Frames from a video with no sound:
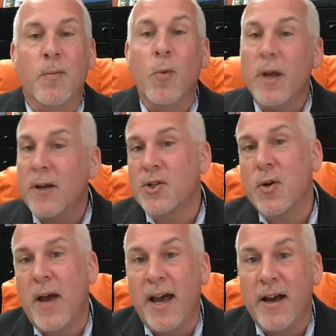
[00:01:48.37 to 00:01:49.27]
We
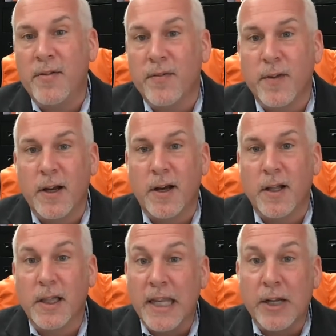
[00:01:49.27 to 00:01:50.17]
also have
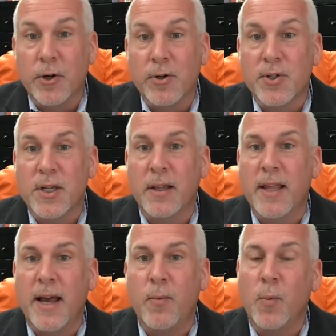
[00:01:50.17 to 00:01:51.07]
leaders
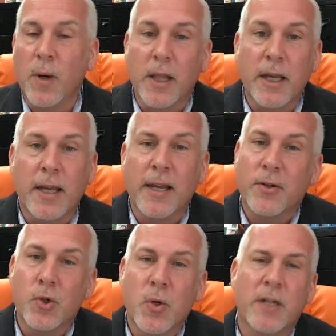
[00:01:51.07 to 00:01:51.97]
that really
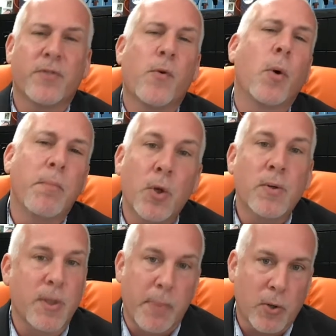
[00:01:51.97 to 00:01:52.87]
can transform you
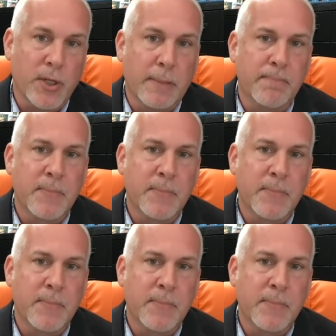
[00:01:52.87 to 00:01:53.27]
as a person.